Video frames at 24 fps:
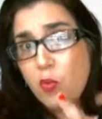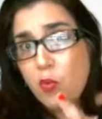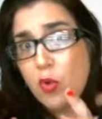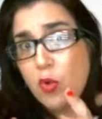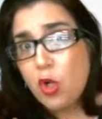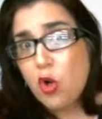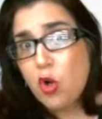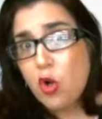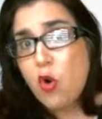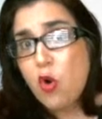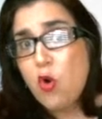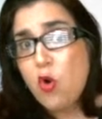
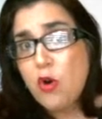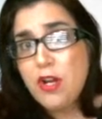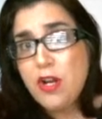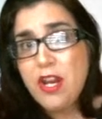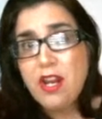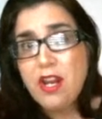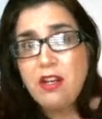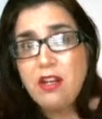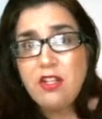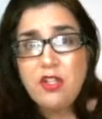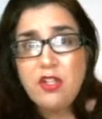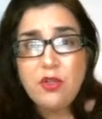
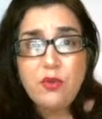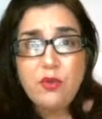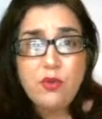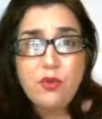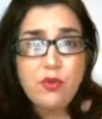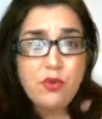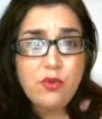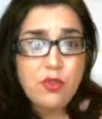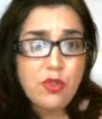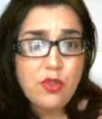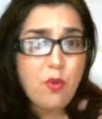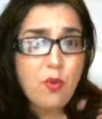recording
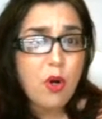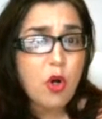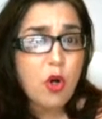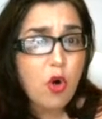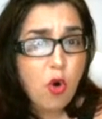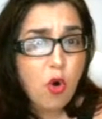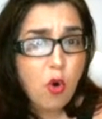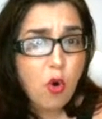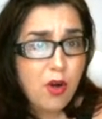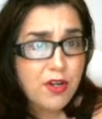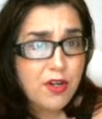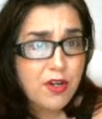to do a
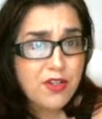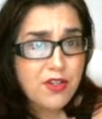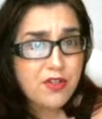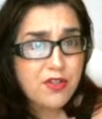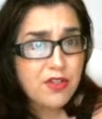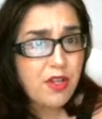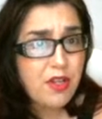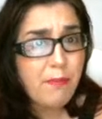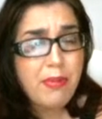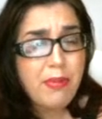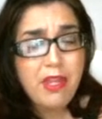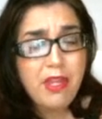course or
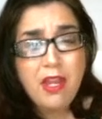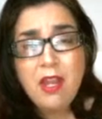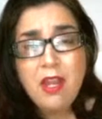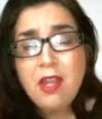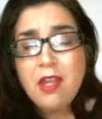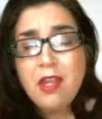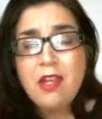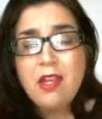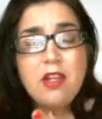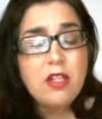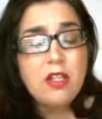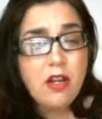something
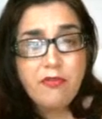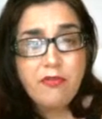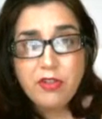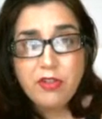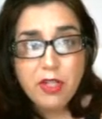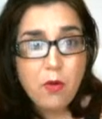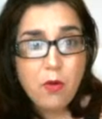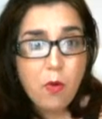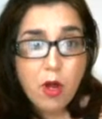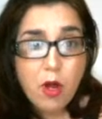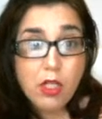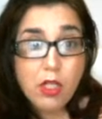you
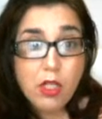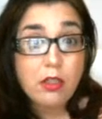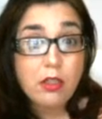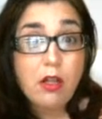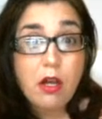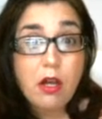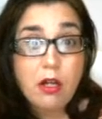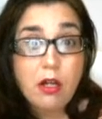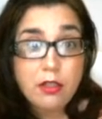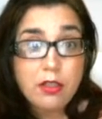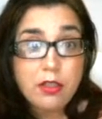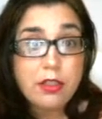definitely want
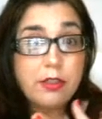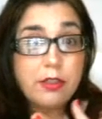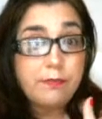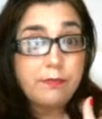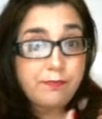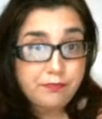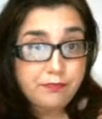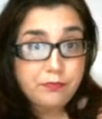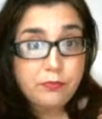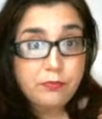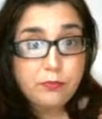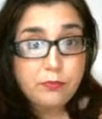longer
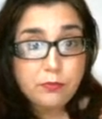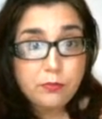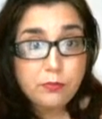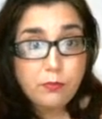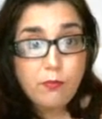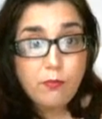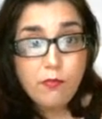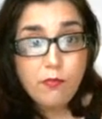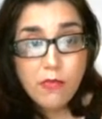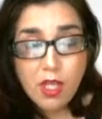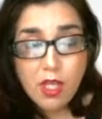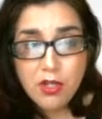
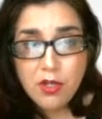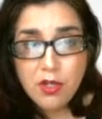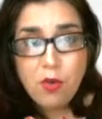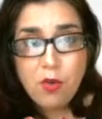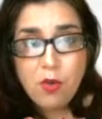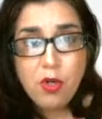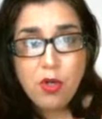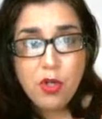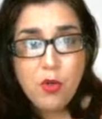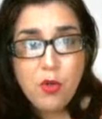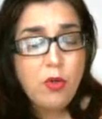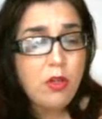
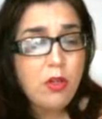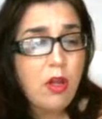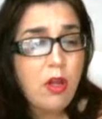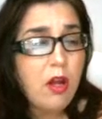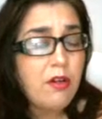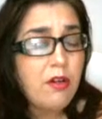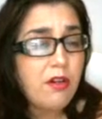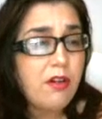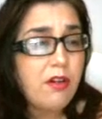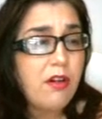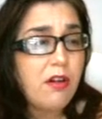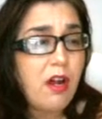you you will
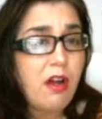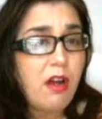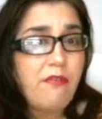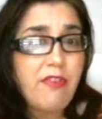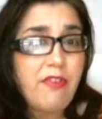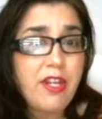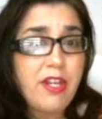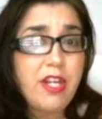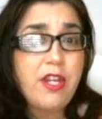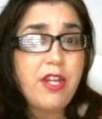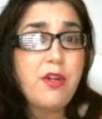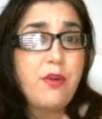longer uh,
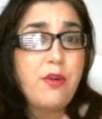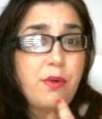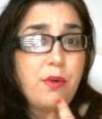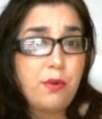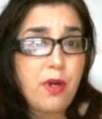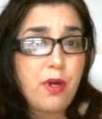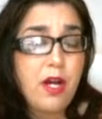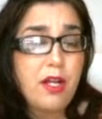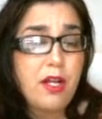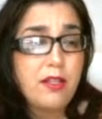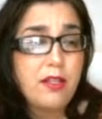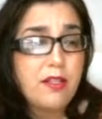video
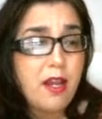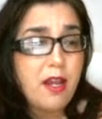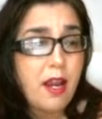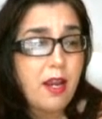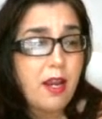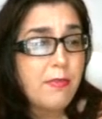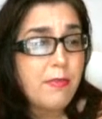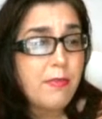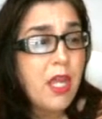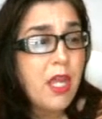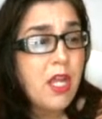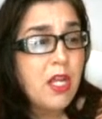uh,
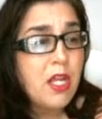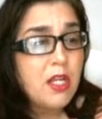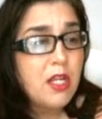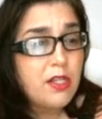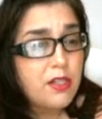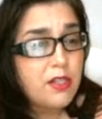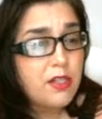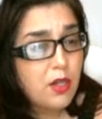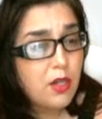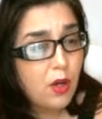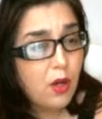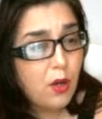time
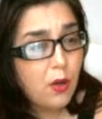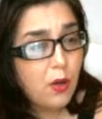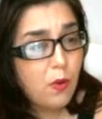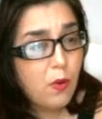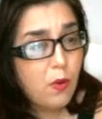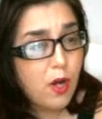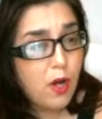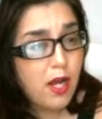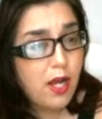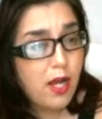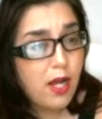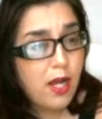so
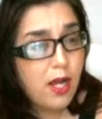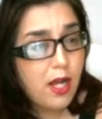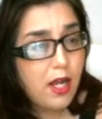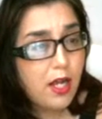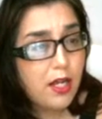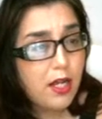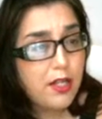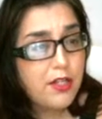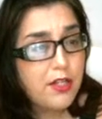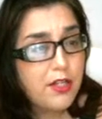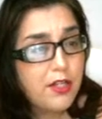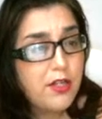
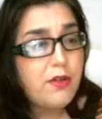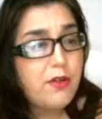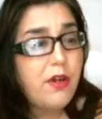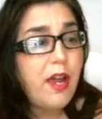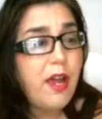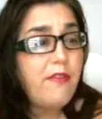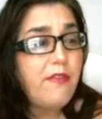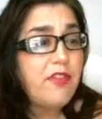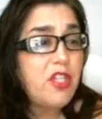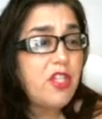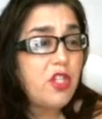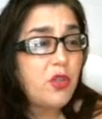uh, you
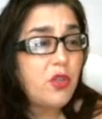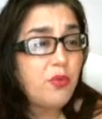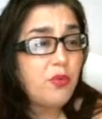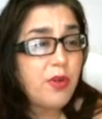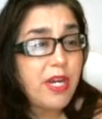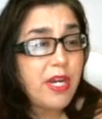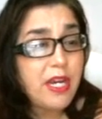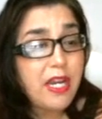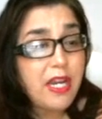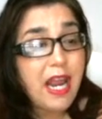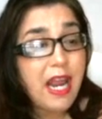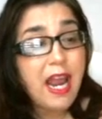have
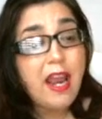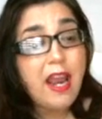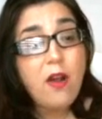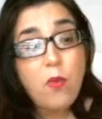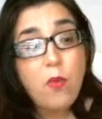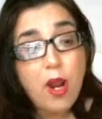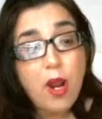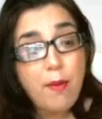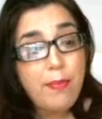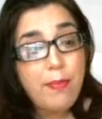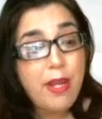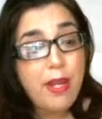screen
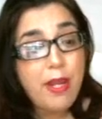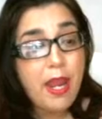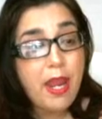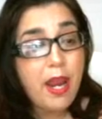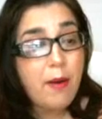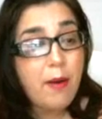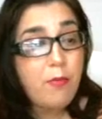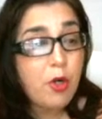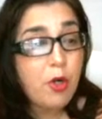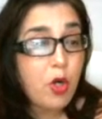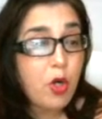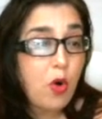and
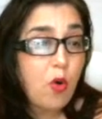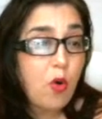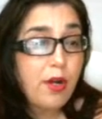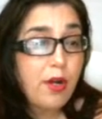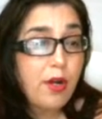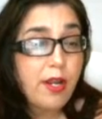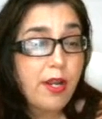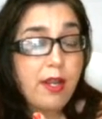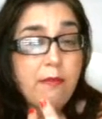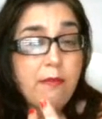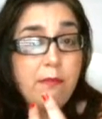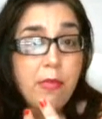webcam
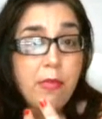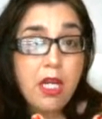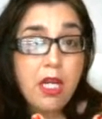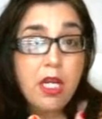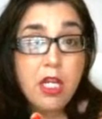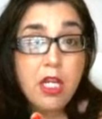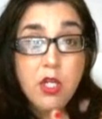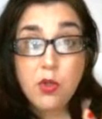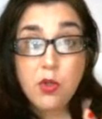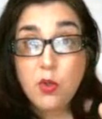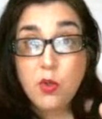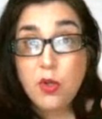recording
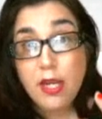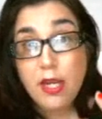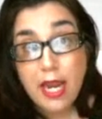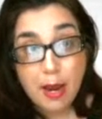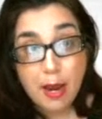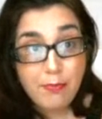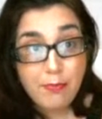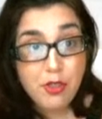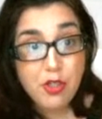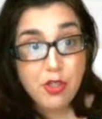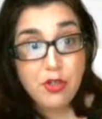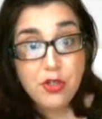meaning you can
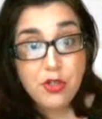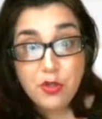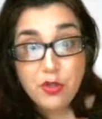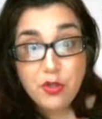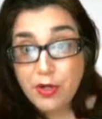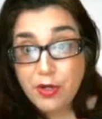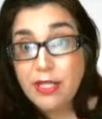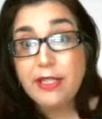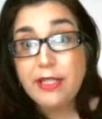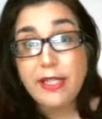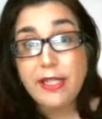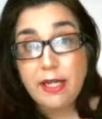capture your
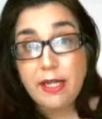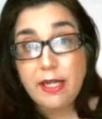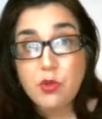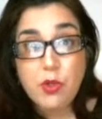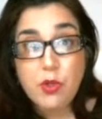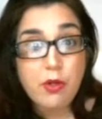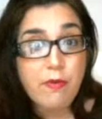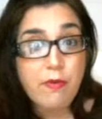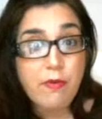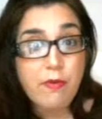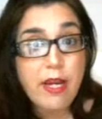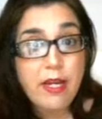screen like I'm
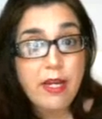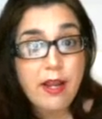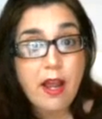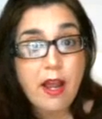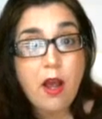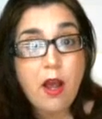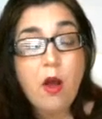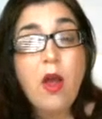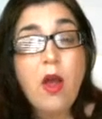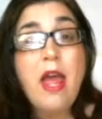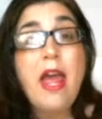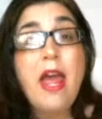doing right
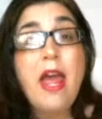now